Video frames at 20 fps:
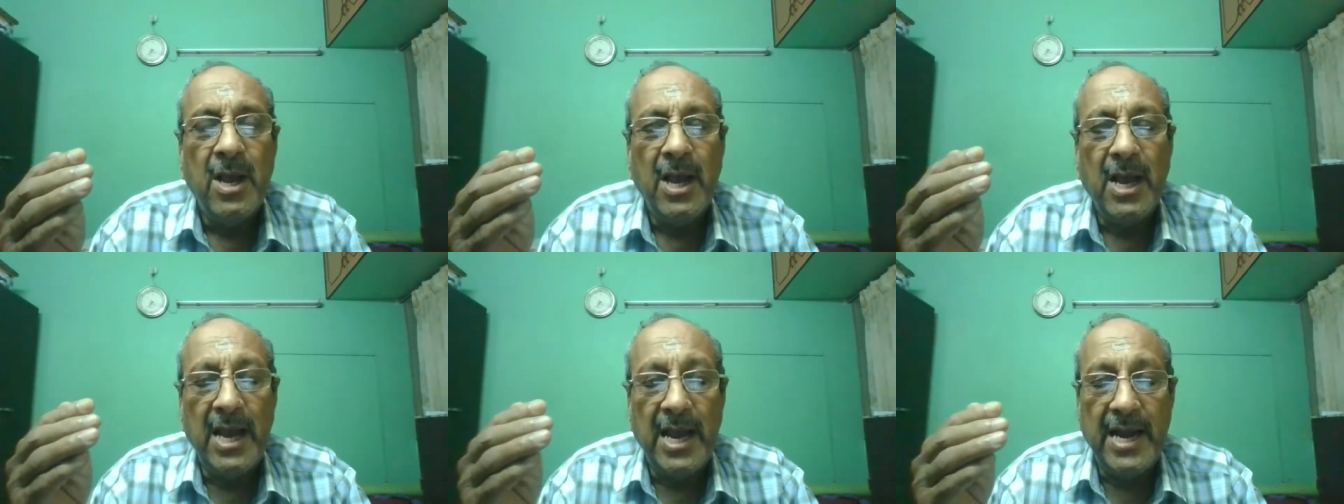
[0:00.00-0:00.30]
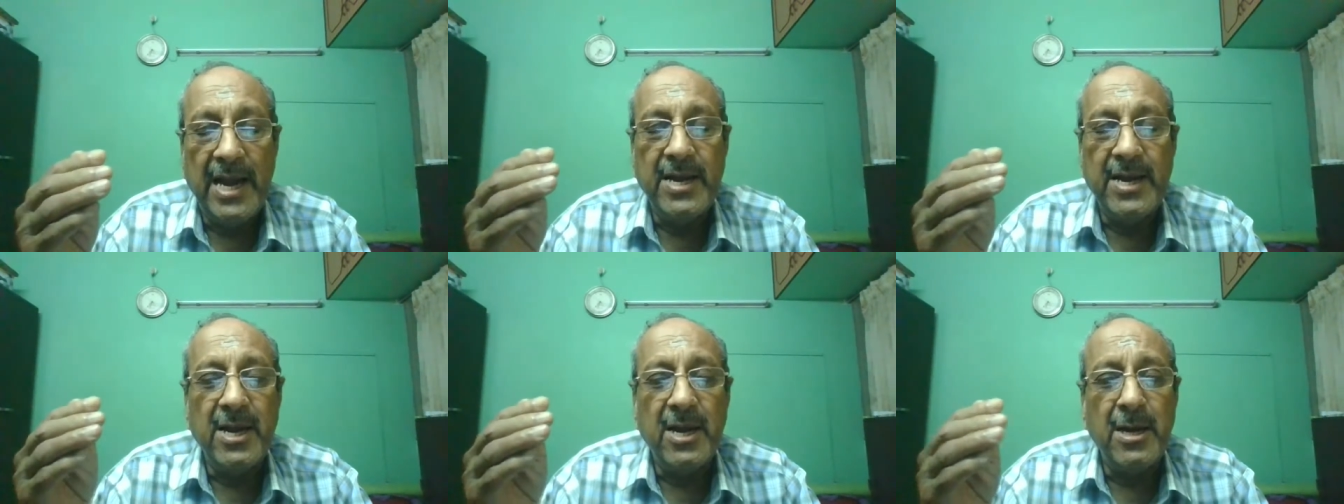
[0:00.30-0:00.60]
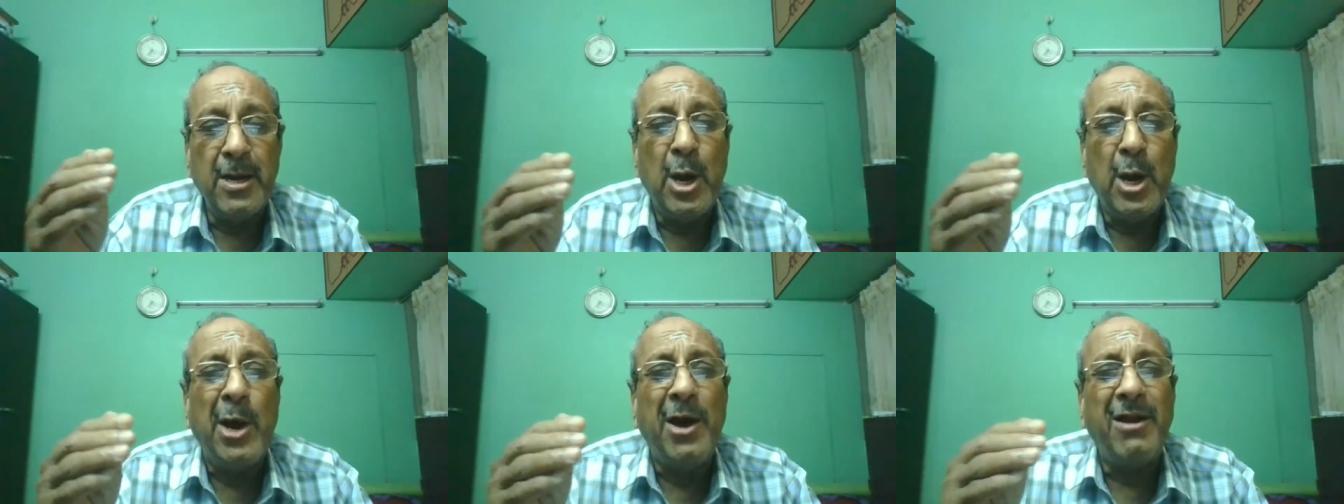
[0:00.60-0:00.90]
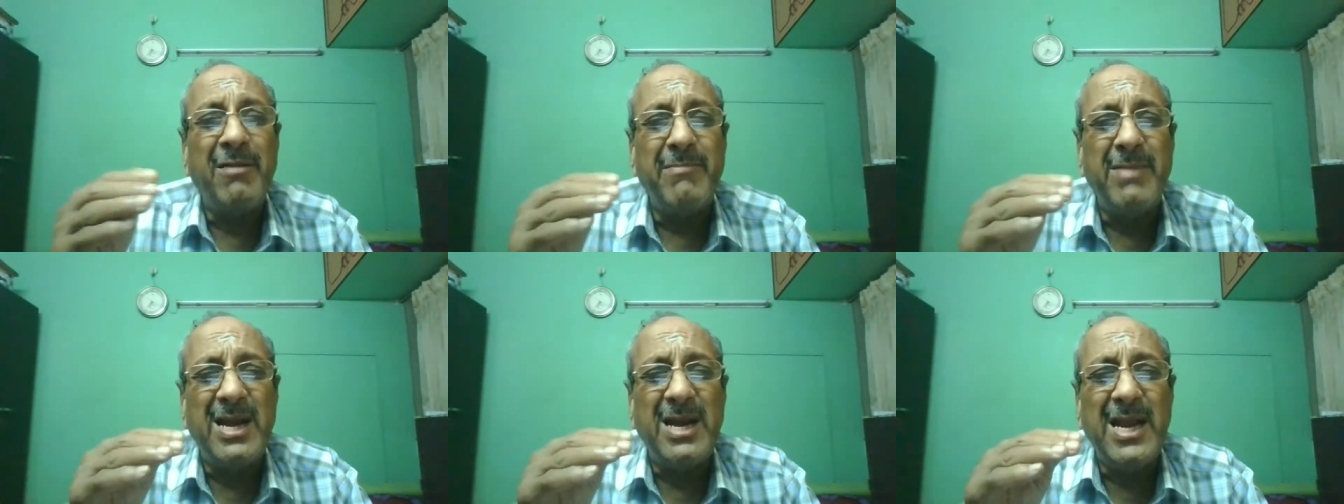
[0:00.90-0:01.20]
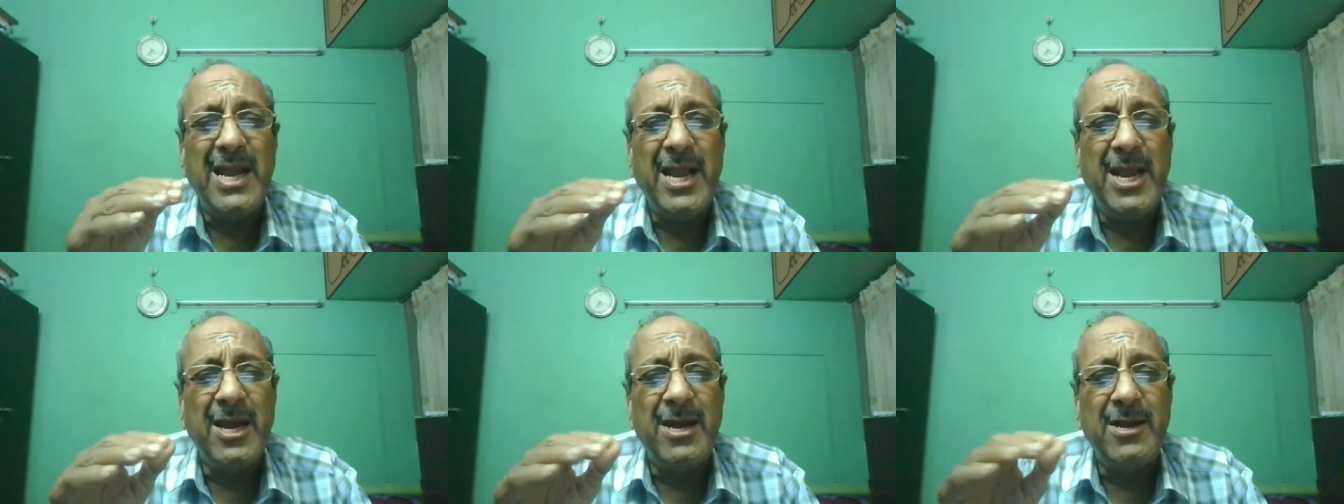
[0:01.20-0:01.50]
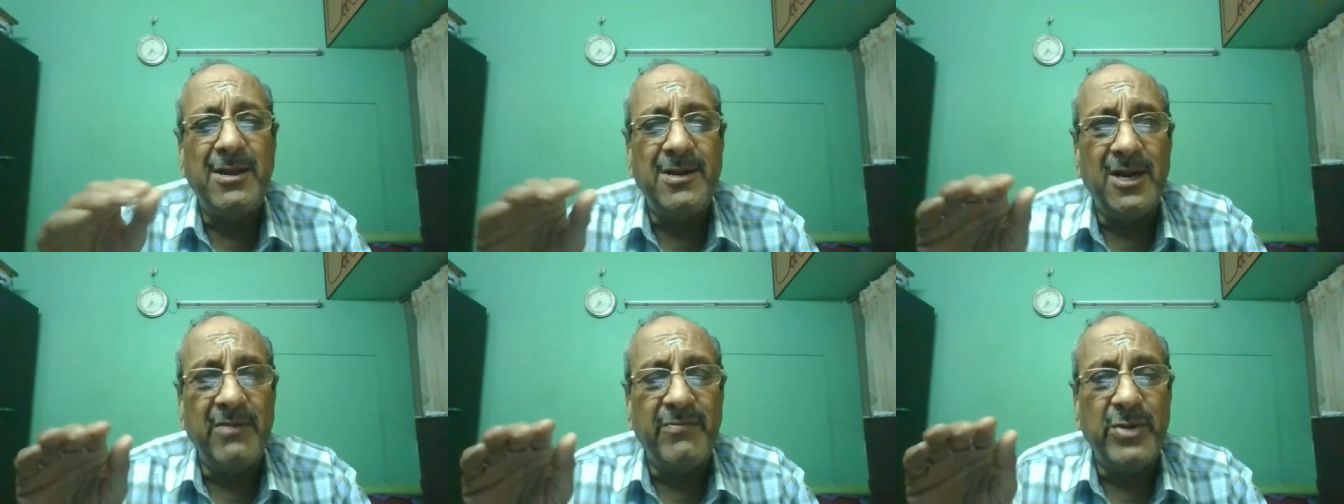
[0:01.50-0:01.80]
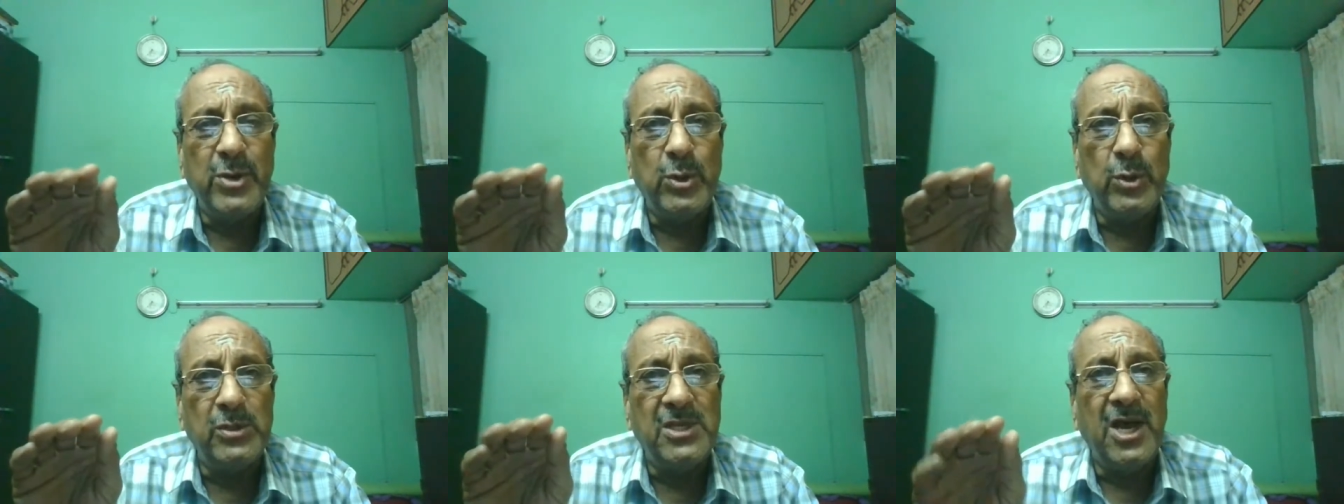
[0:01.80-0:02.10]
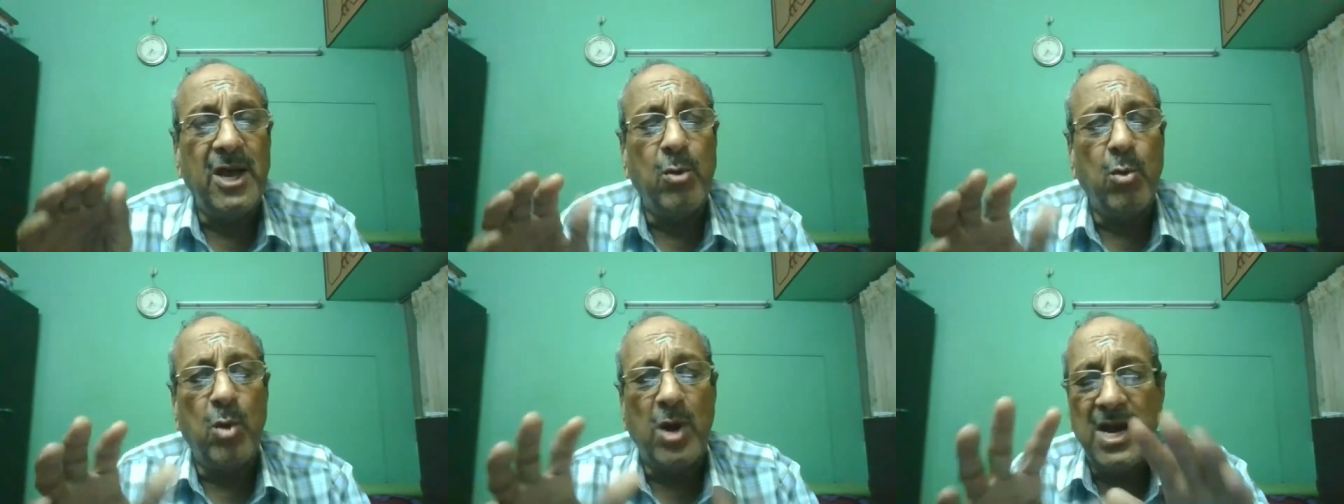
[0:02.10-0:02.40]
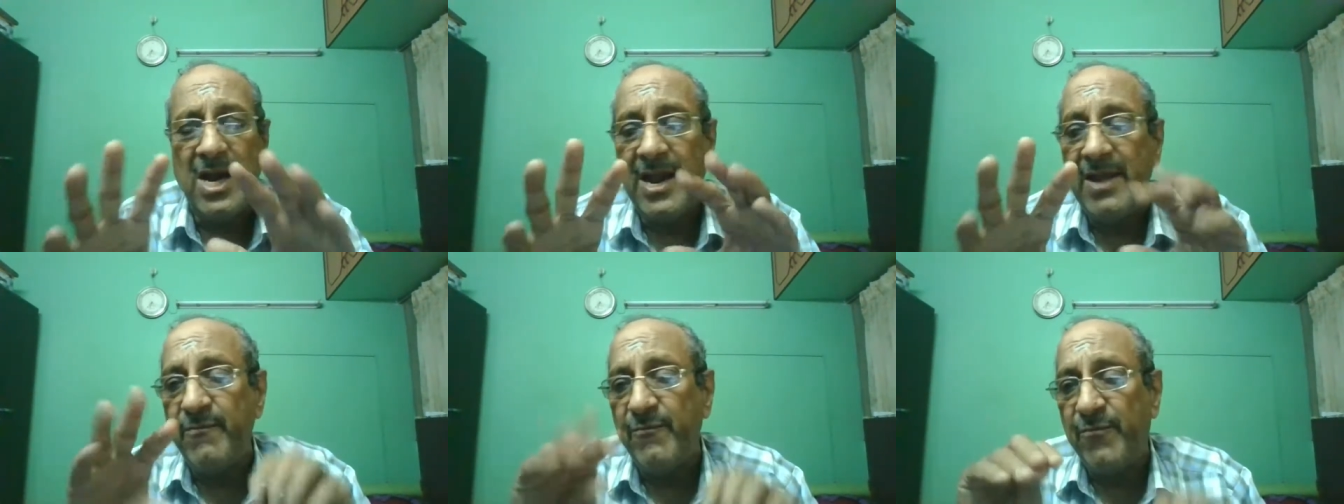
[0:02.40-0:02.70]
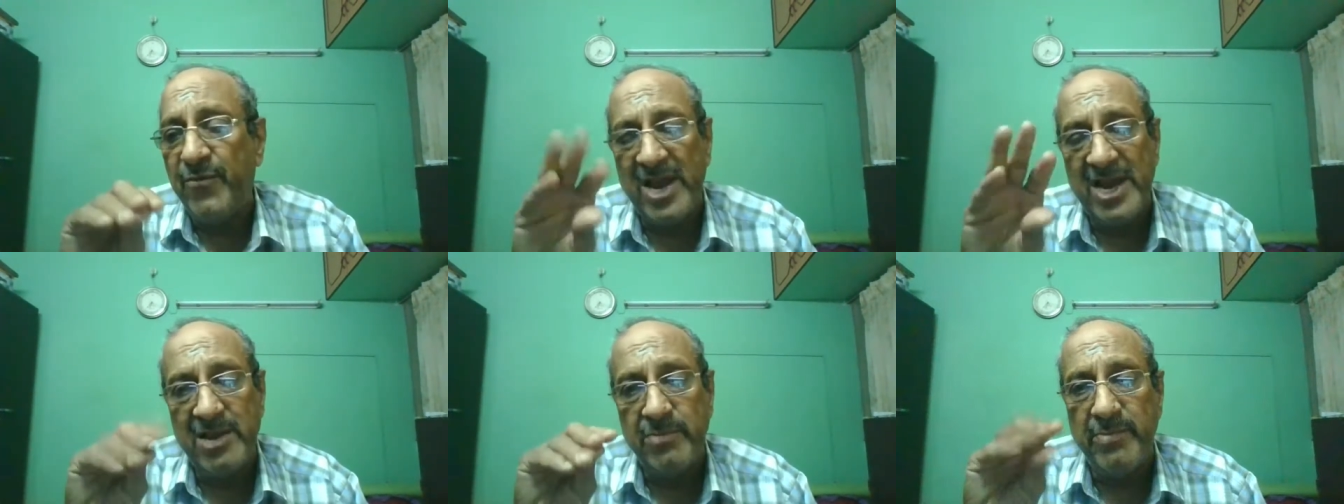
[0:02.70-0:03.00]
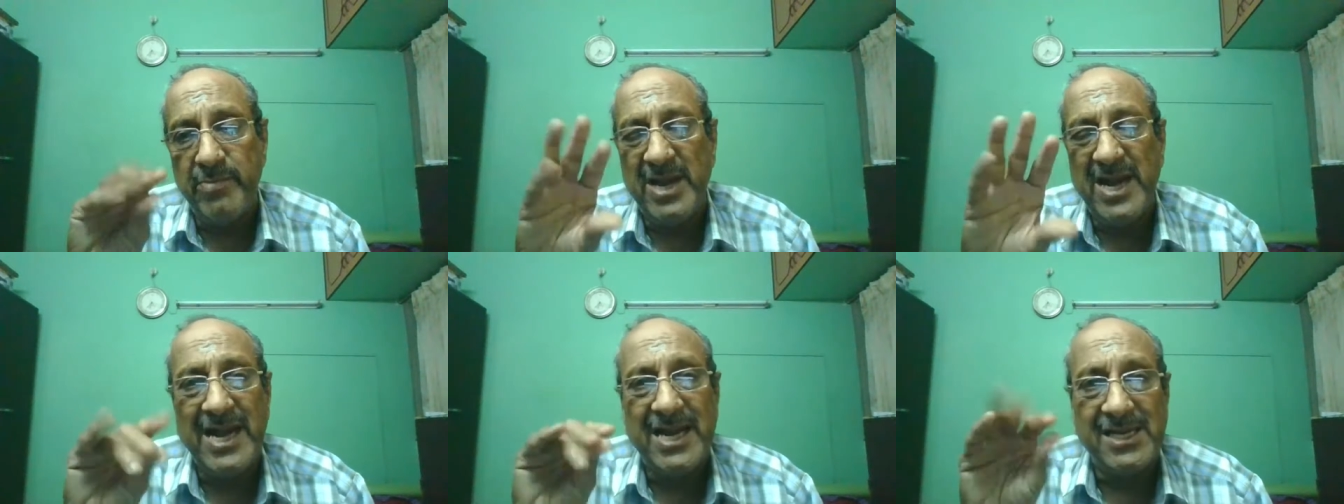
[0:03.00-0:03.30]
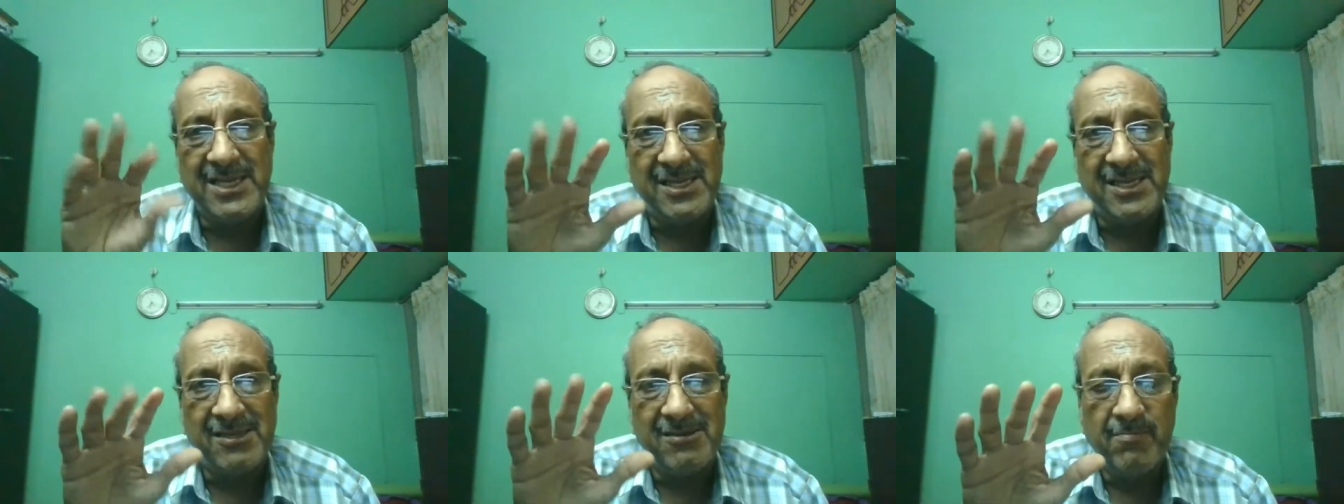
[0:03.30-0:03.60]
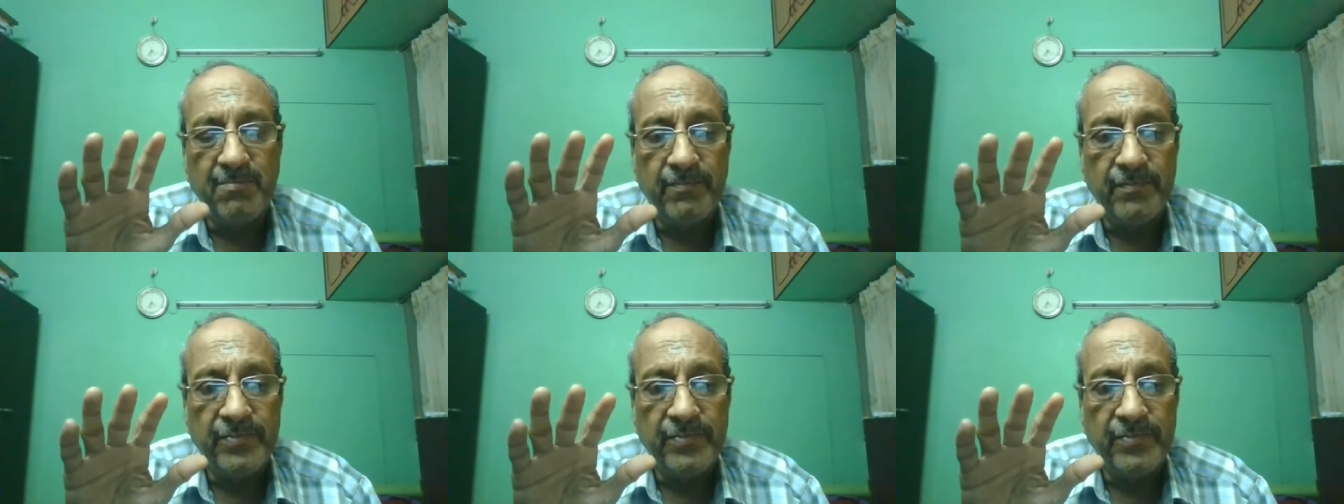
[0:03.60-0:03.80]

And normally interviews are only 5 minutes,